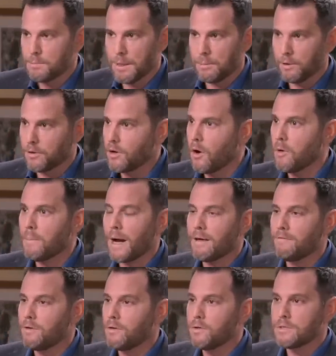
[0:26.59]
These people know
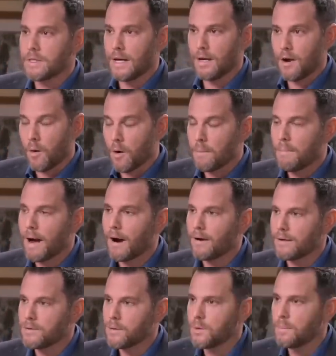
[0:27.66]
my views. They know I'm
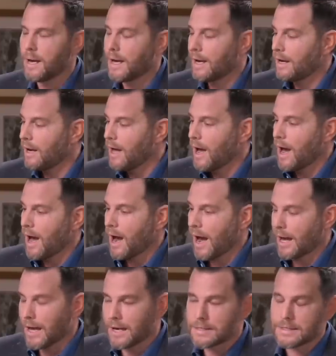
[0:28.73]
married to a man.
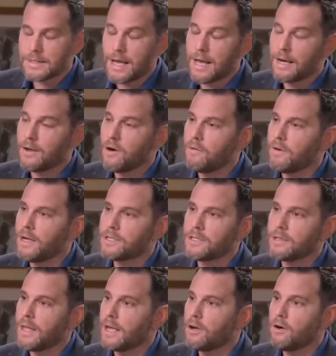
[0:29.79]
I got a standing
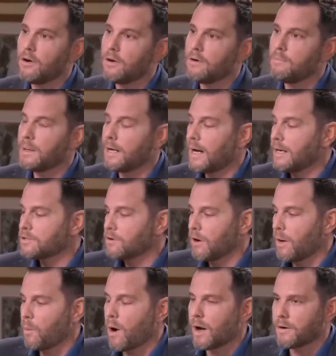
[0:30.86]
ovation. They couldn't have been
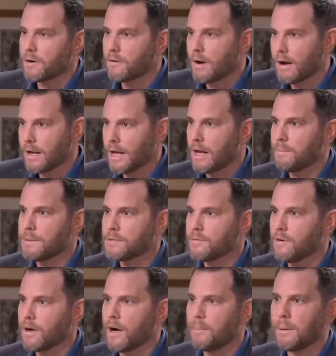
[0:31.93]
nicer. I wandered around campus
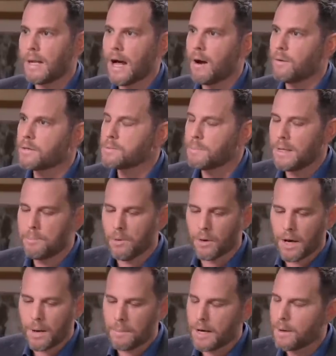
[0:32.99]
for a couple hours,
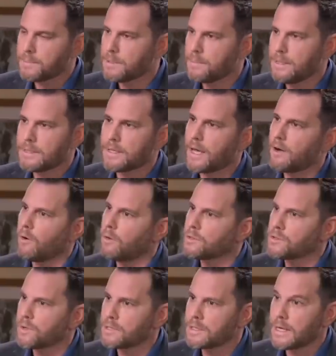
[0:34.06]
people coming up to me saying
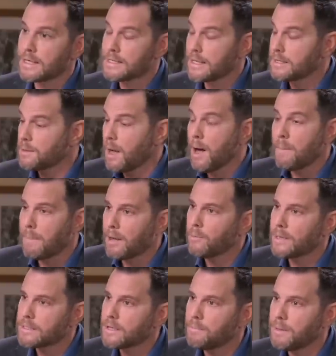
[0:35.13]
all sorts of nice things. By
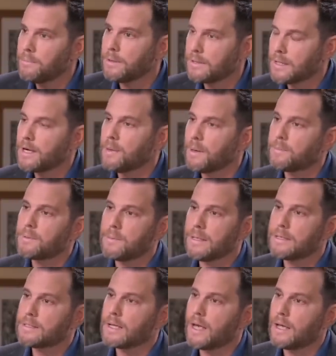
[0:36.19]
the way, some people did come up to
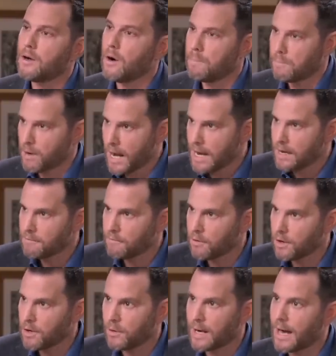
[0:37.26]
me and say, you know, I'm praying
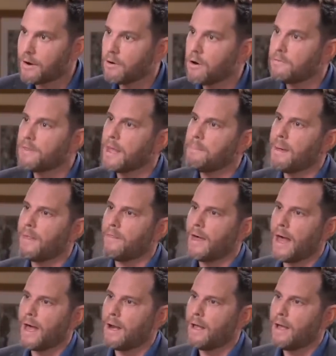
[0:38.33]
for you. And I don't know if they meant
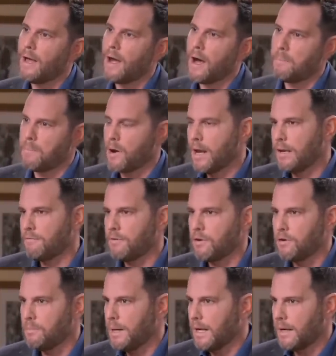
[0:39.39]
that I'm praying for
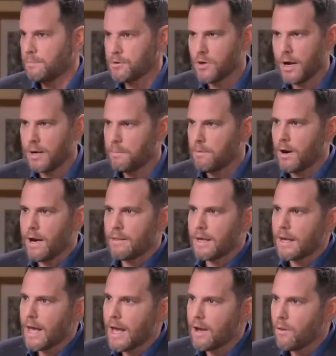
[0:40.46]
you, meaning I'm trying to pray
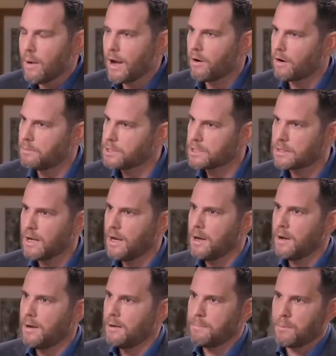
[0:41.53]
the gay away, or I'm just
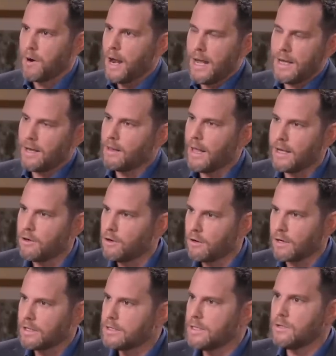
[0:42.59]
praying like
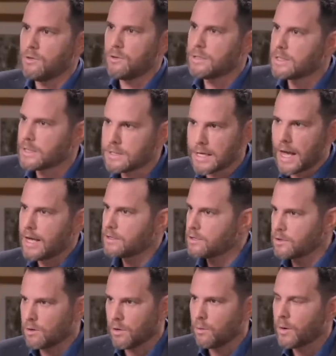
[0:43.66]
your continued
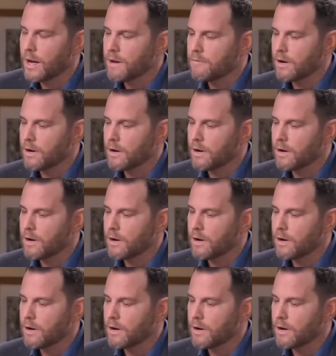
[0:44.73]
success or